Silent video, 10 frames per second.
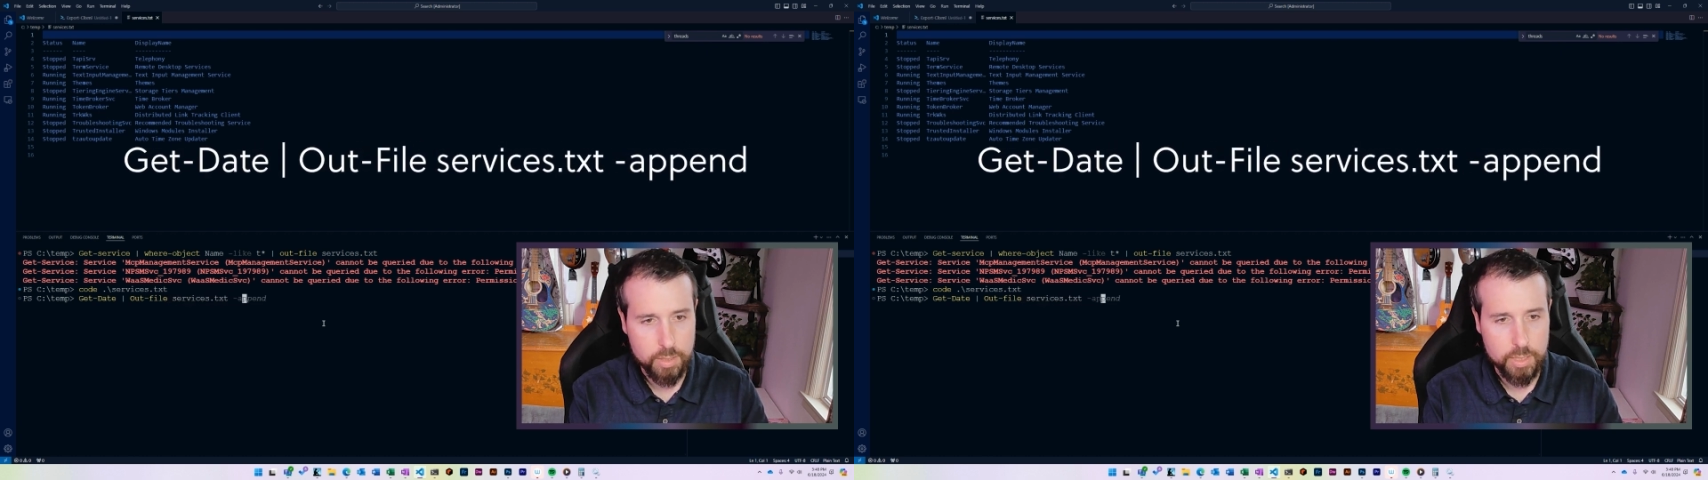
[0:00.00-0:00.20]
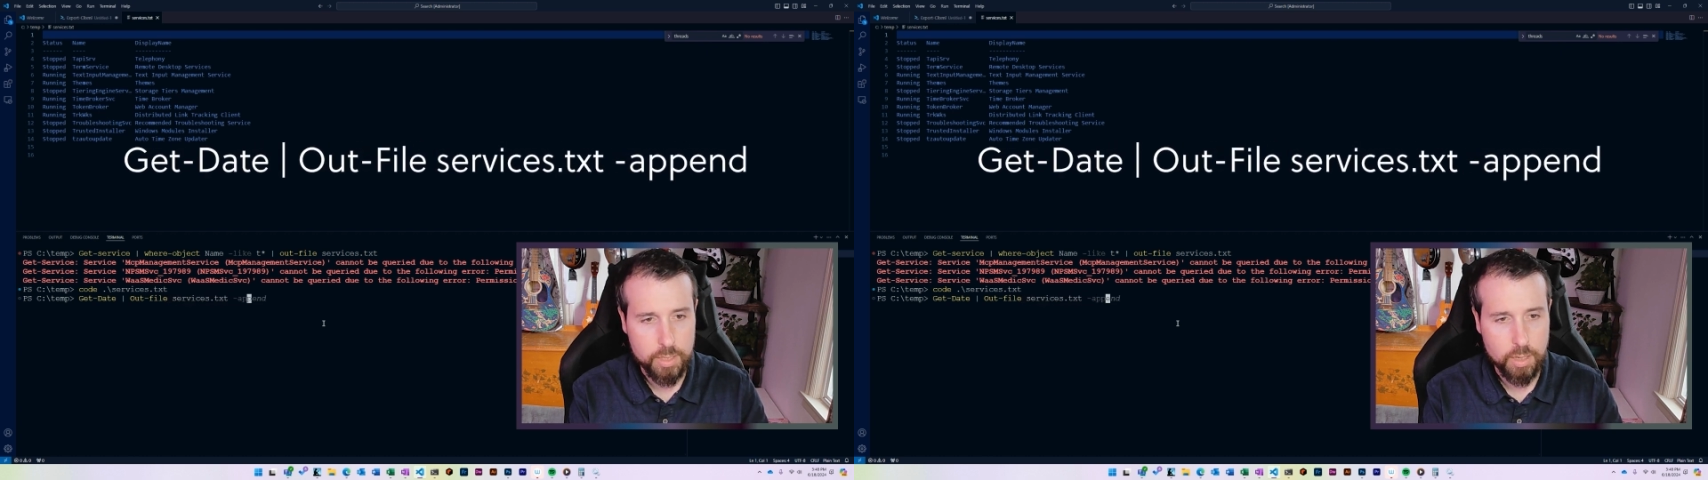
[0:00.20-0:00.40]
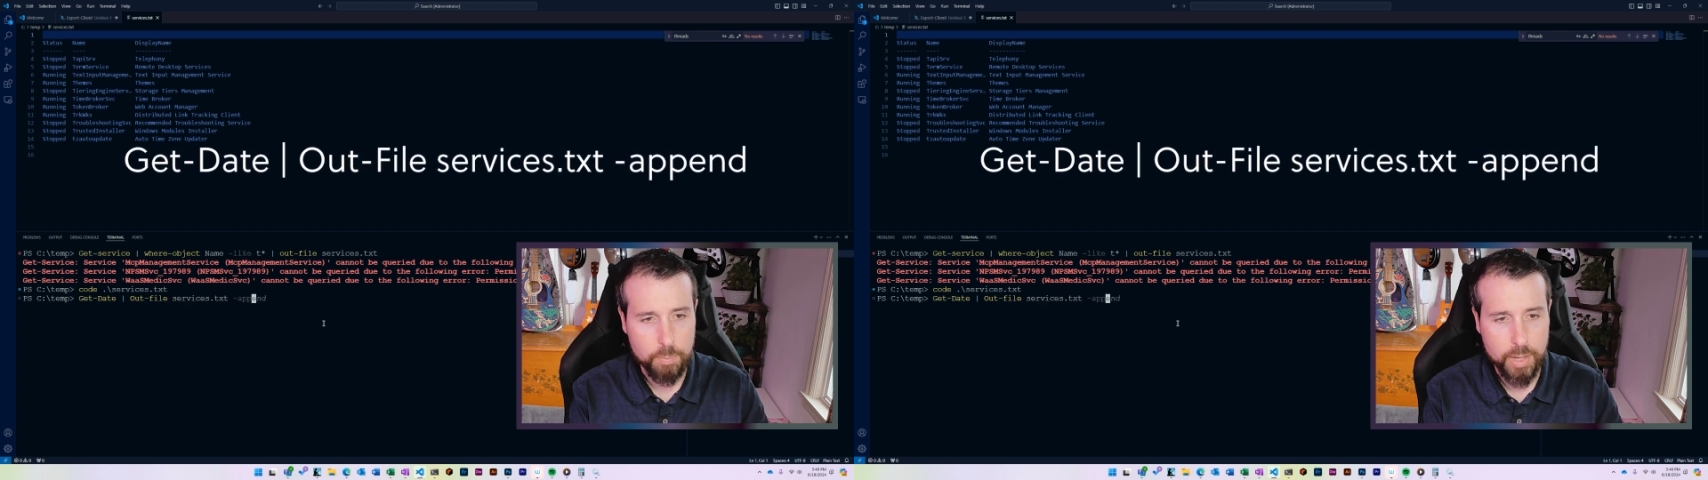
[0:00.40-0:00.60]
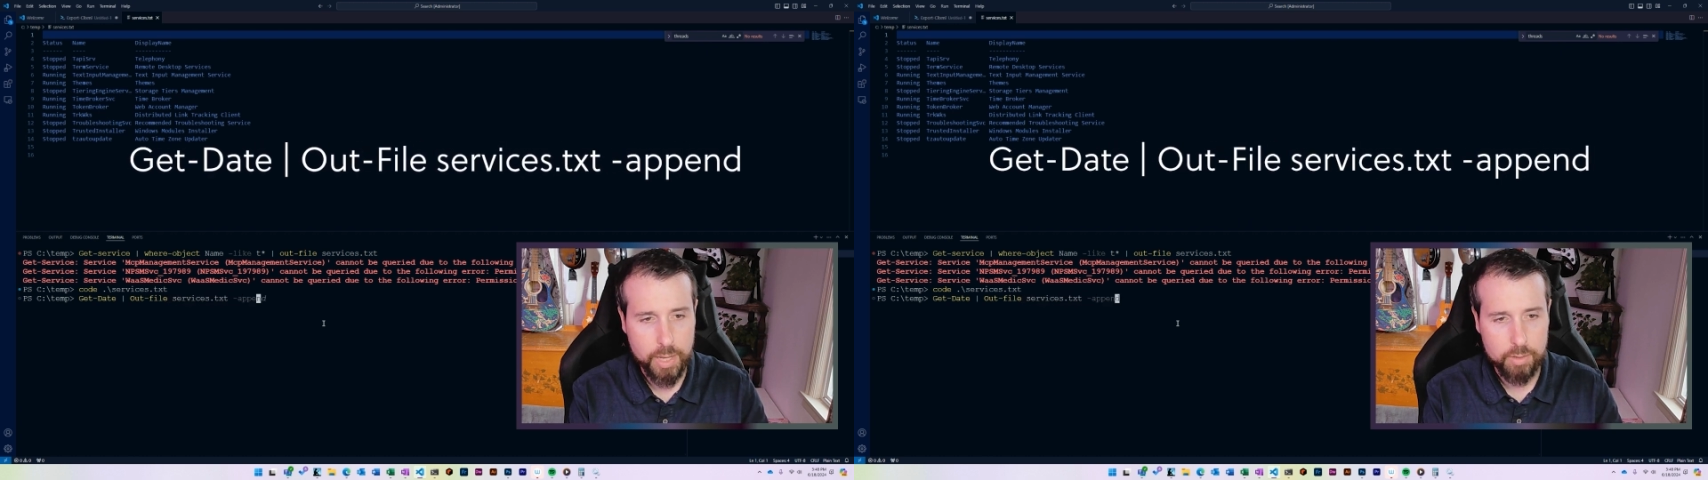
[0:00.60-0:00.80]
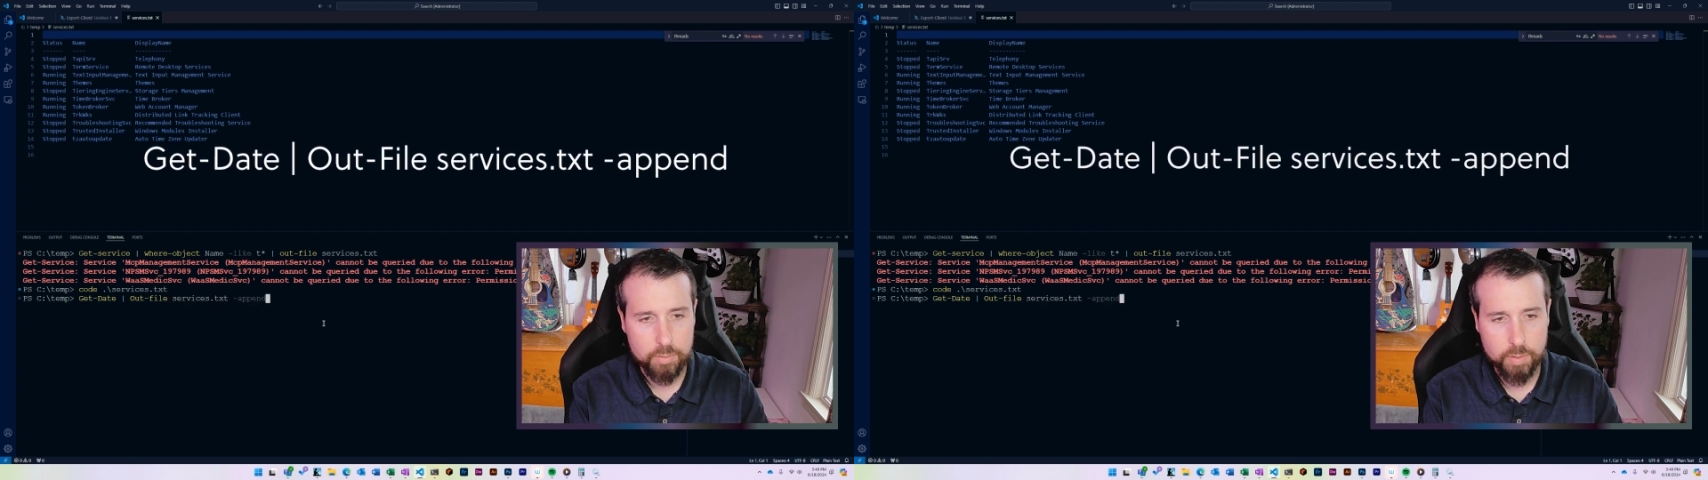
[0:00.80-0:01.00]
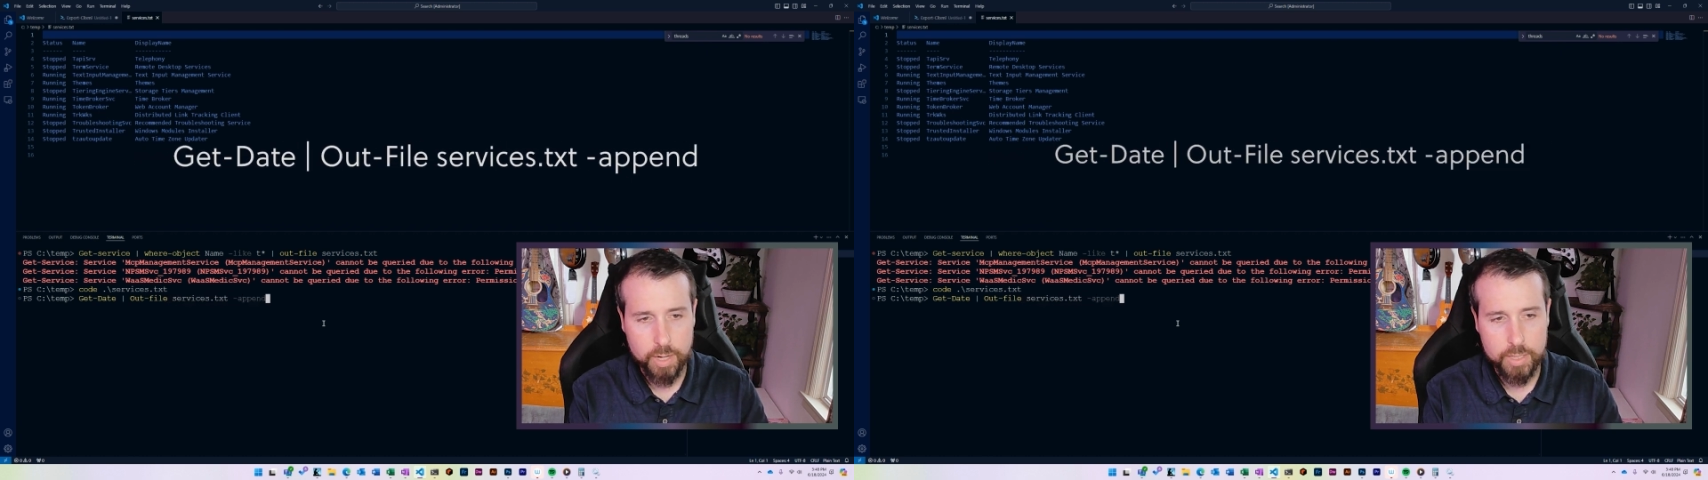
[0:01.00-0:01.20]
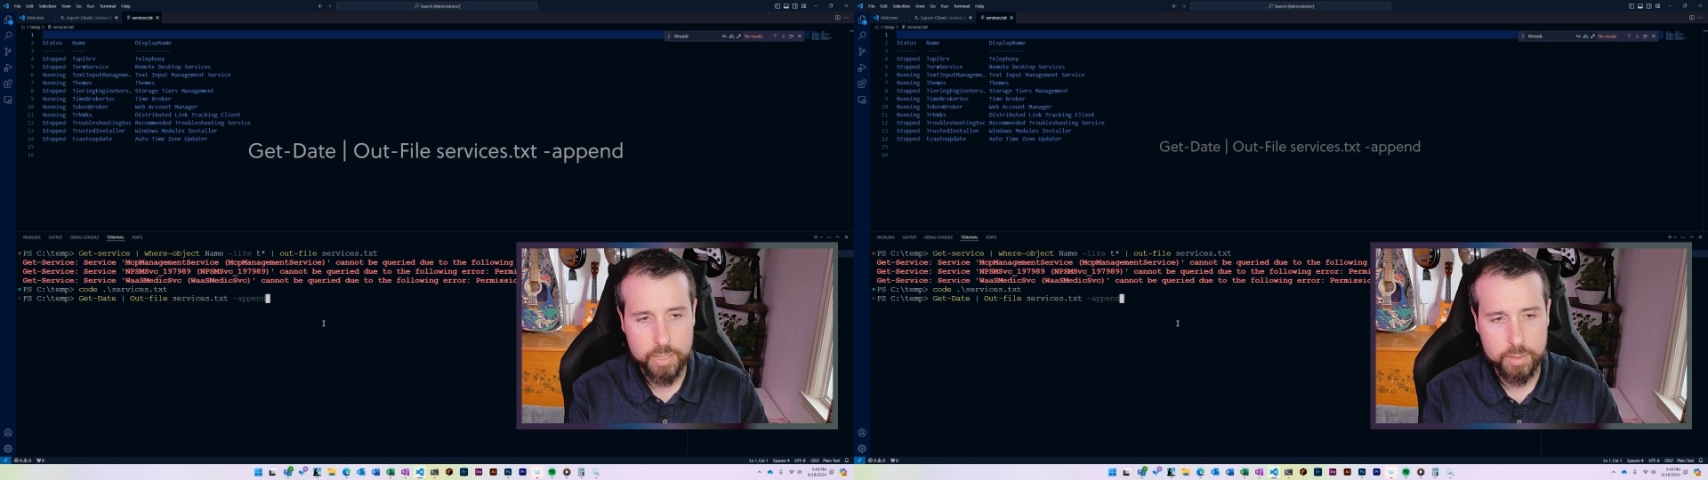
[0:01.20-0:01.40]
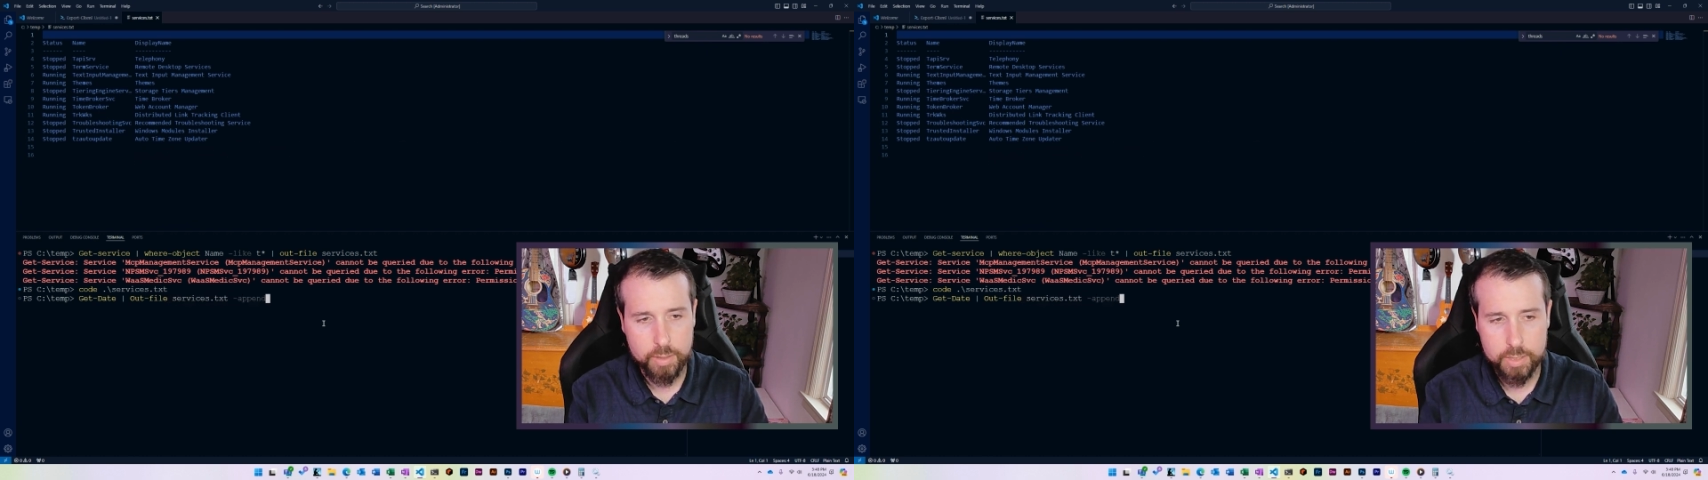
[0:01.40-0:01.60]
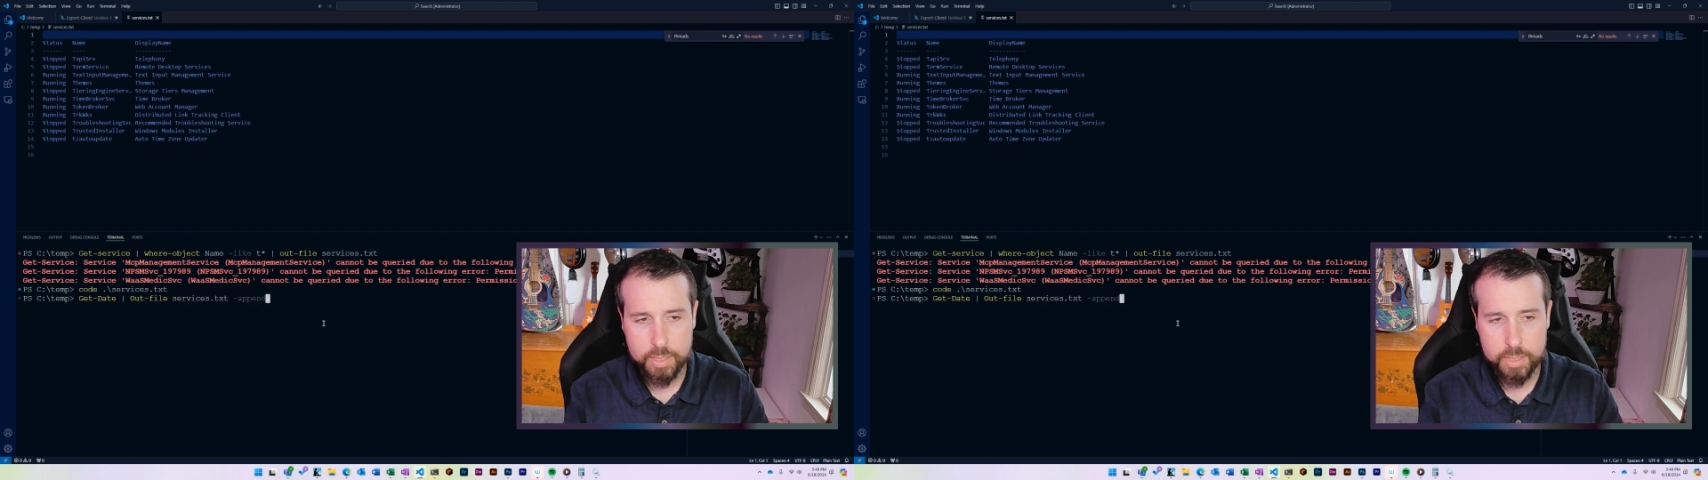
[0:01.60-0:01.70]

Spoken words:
the append right here at